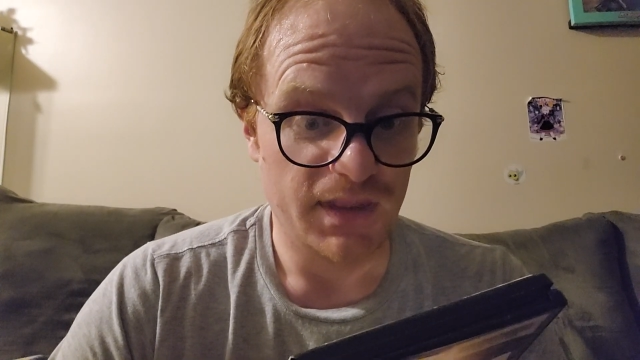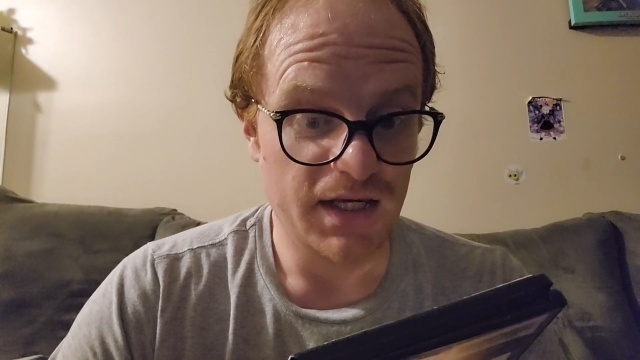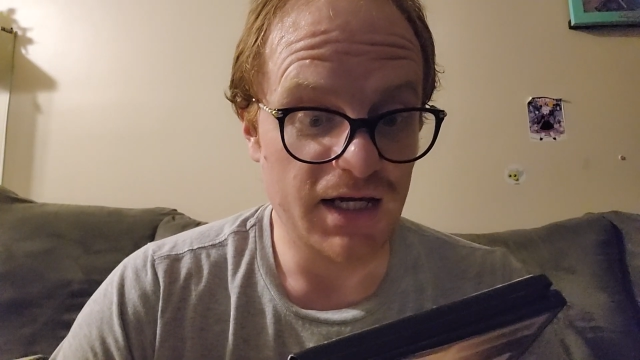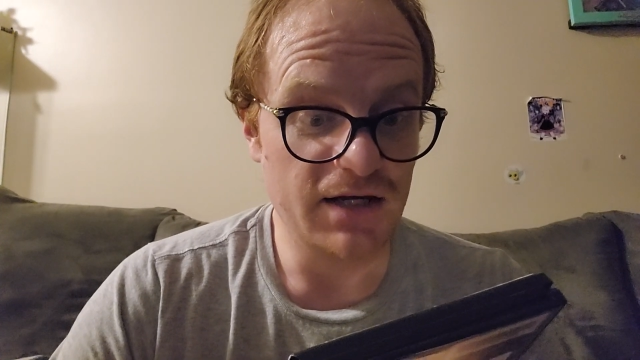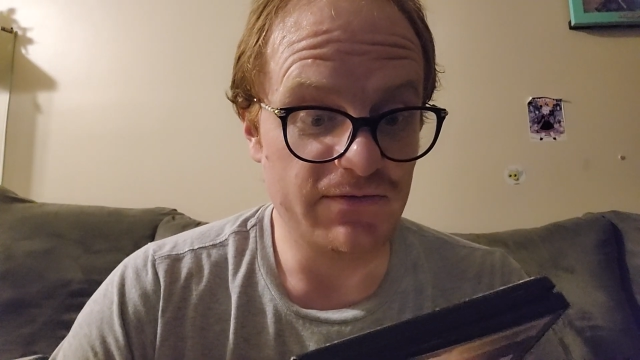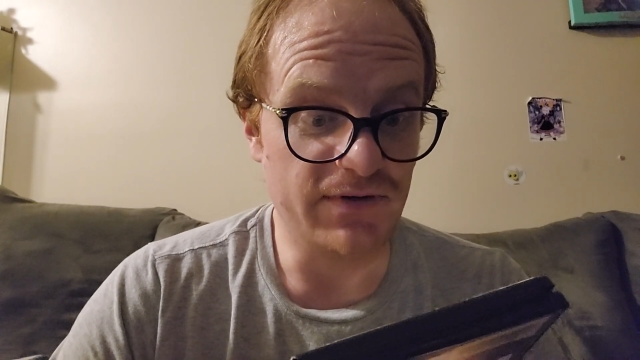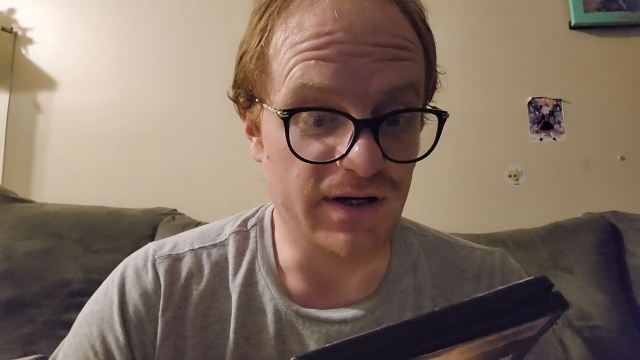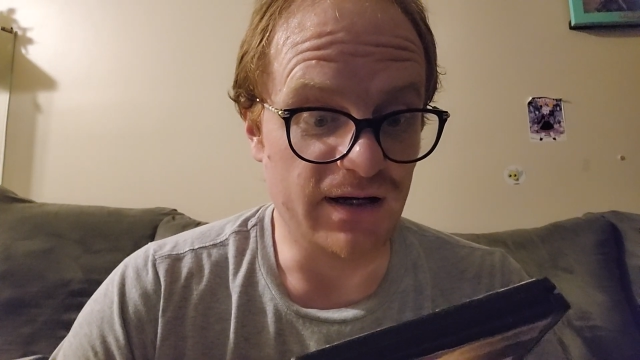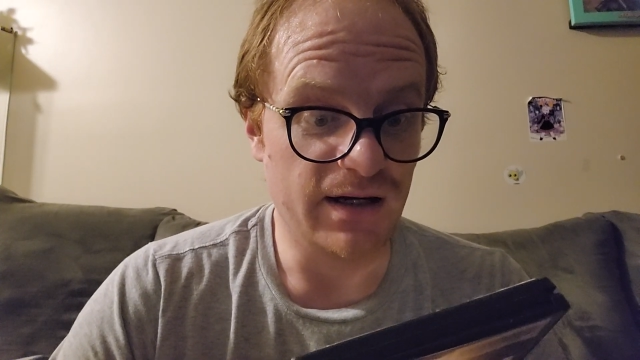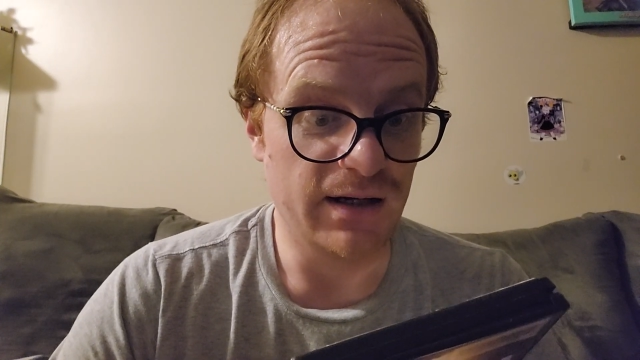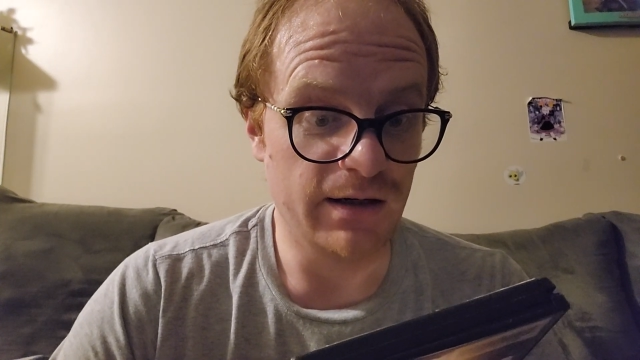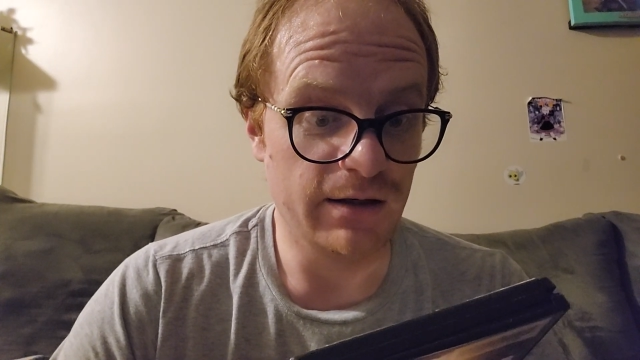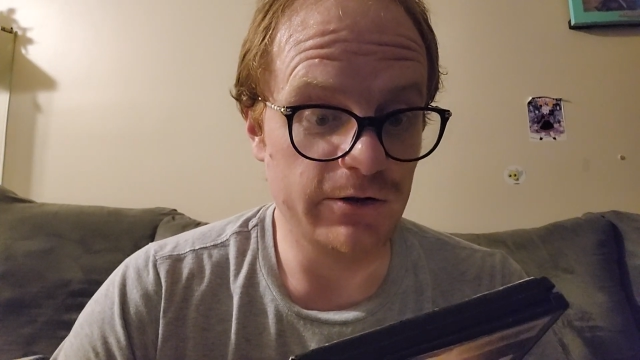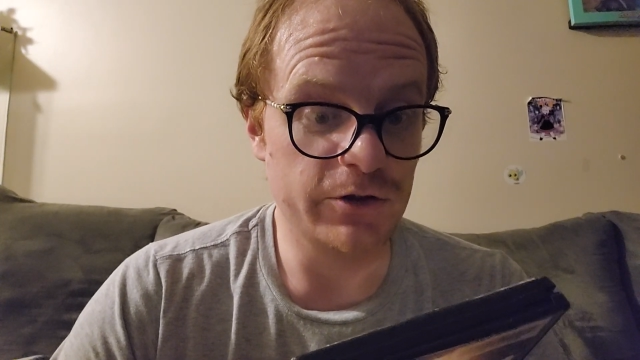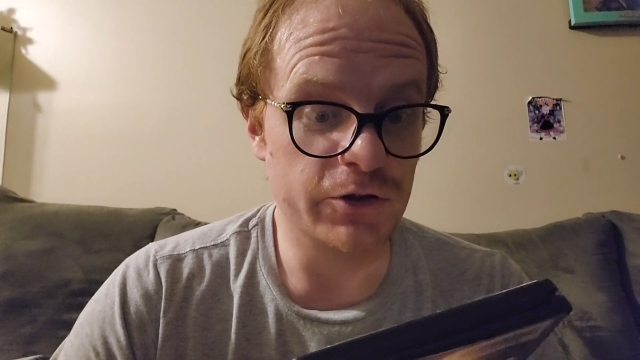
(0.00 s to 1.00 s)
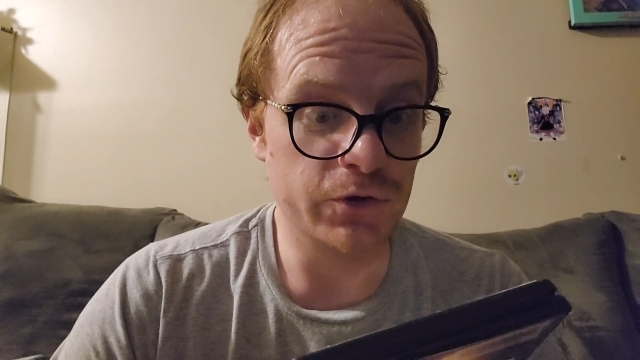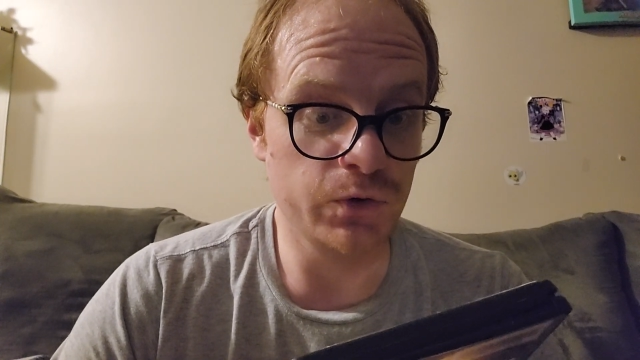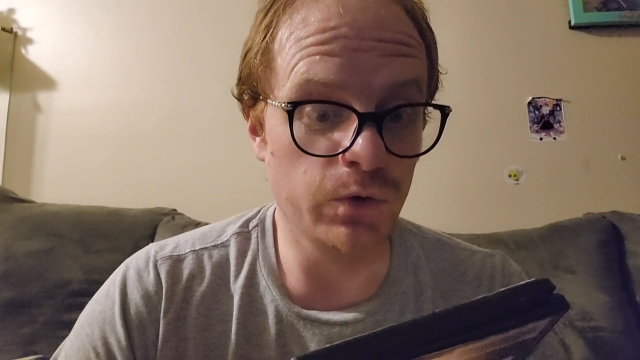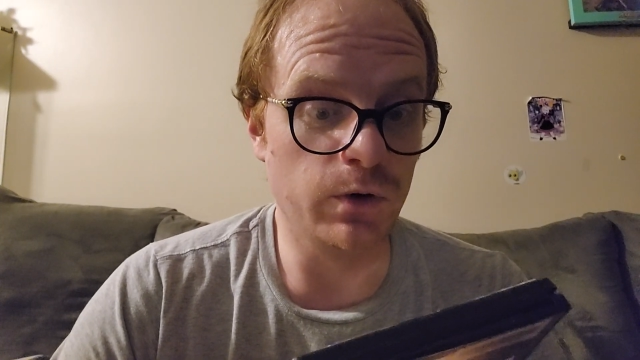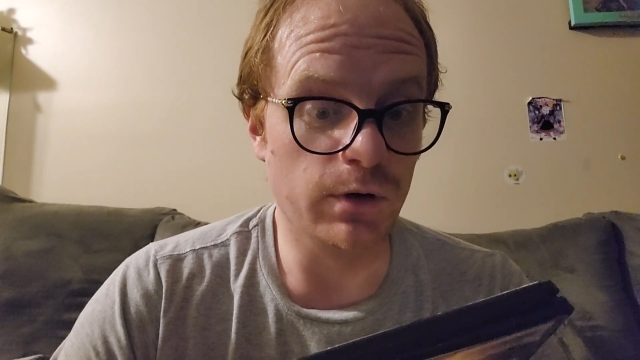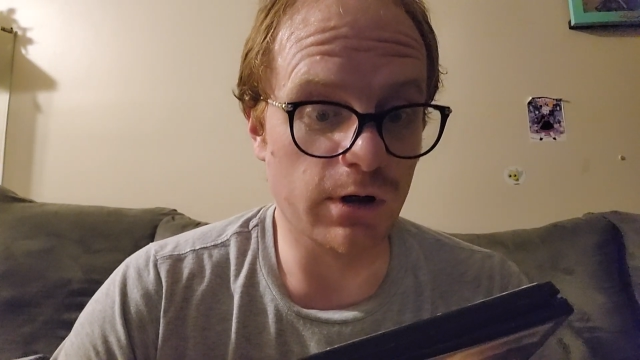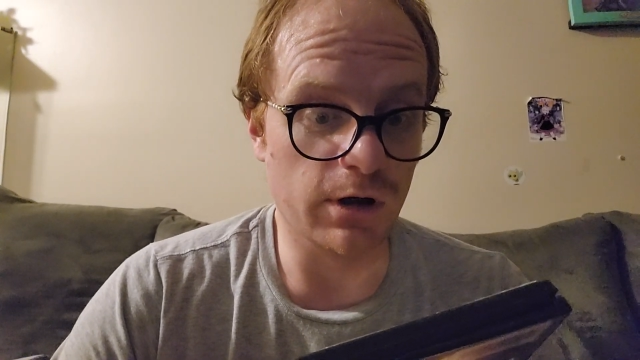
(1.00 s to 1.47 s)
Ava, another
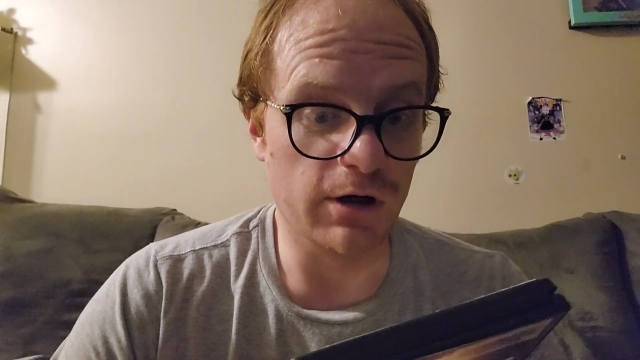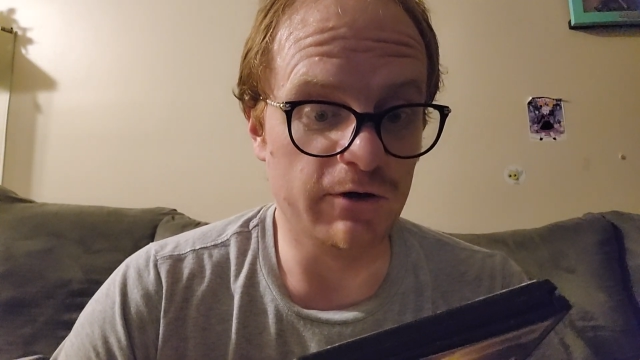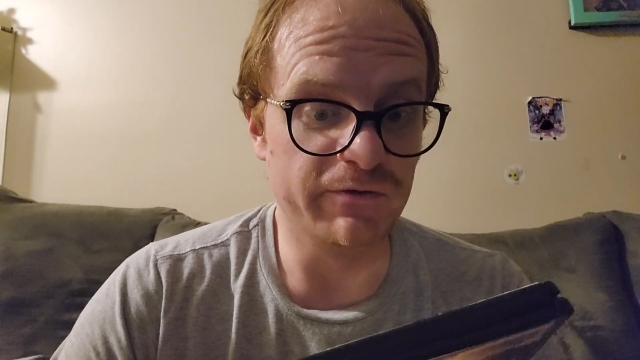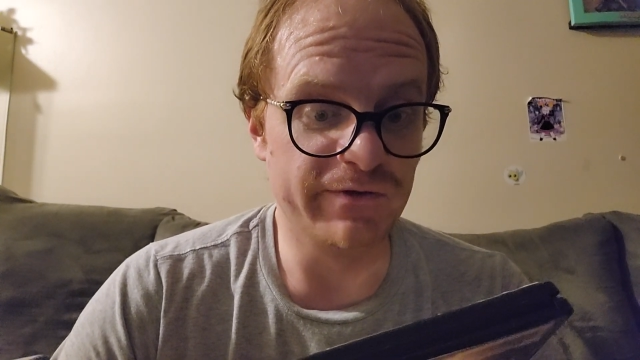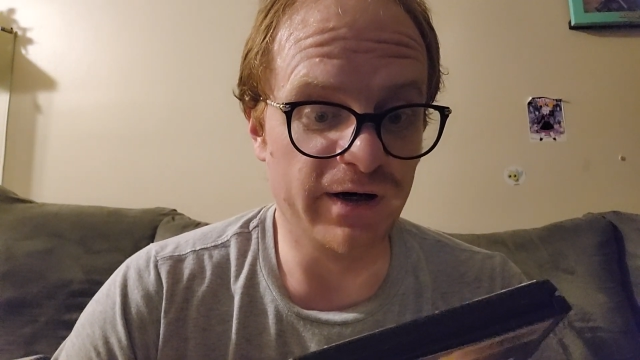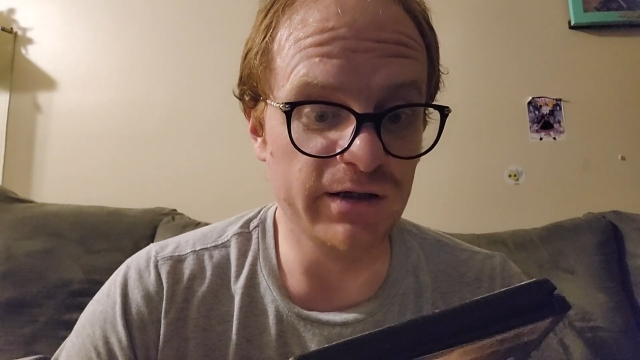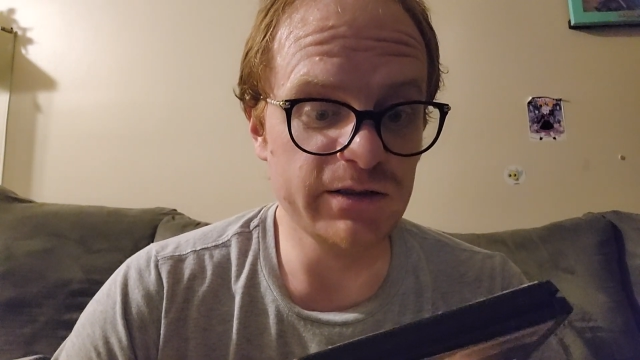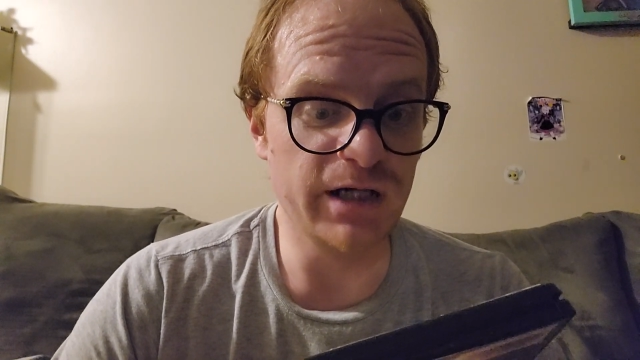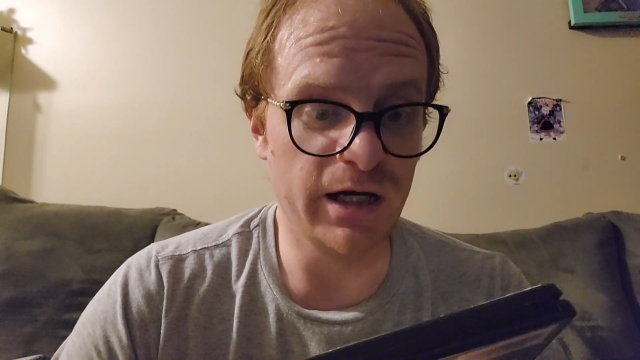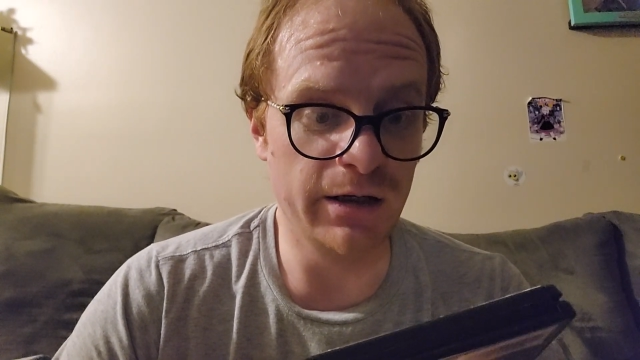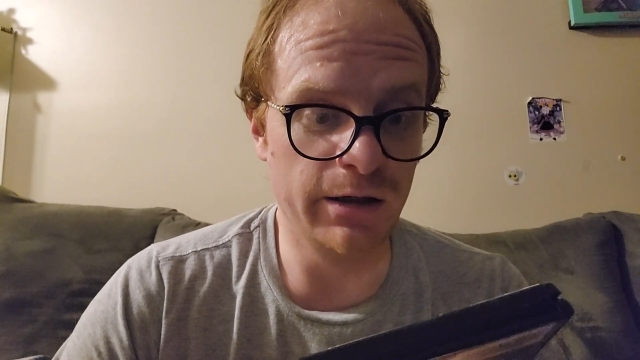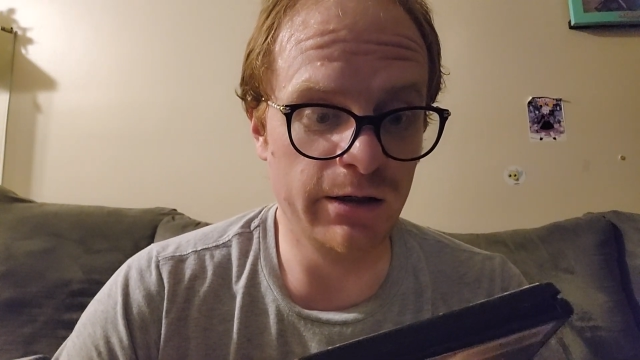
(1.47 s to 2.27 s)
schoolgirl, fell